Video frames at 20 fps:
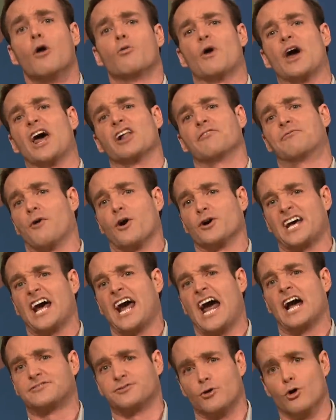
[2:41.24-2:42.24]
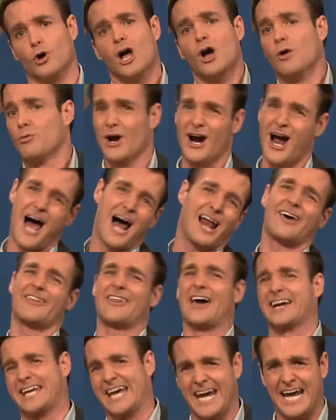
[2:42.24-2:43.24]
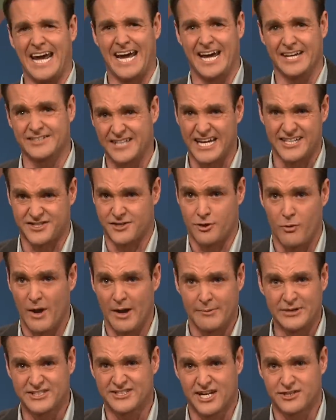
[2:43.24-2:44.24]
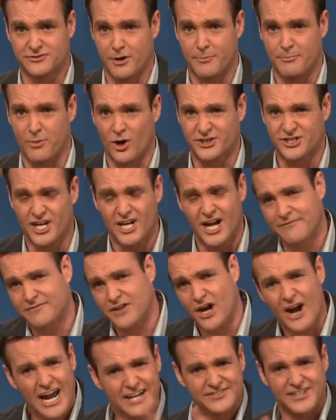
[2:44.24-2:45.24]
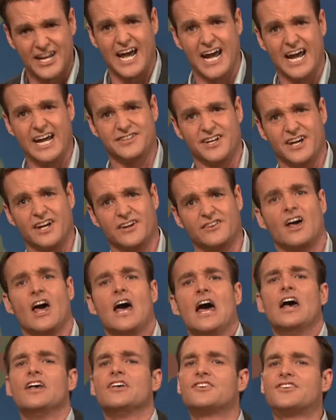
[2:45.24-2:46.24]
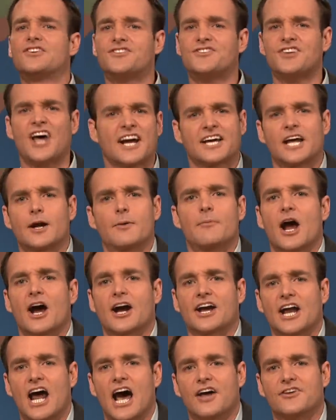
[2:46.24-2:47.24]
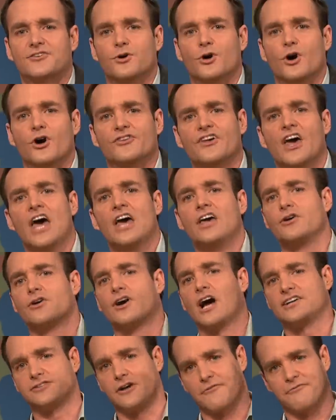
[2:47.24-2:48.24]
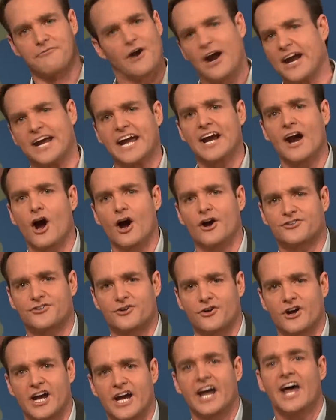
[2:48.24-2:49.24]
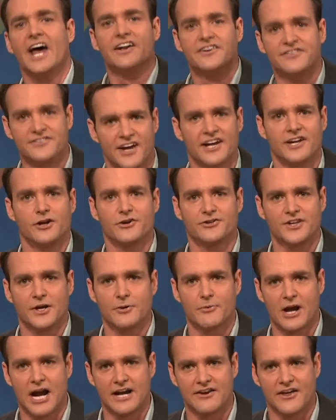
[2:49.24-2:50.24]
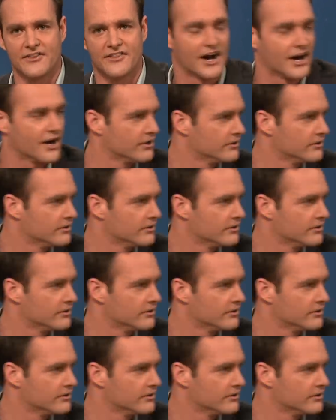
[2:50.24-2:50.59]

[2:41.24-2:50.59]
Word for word: Will Forte High School, where all of the kids taste the women's history portion of their SATs. Suck American high schools. You guys are freaking history. Did you see what I did there?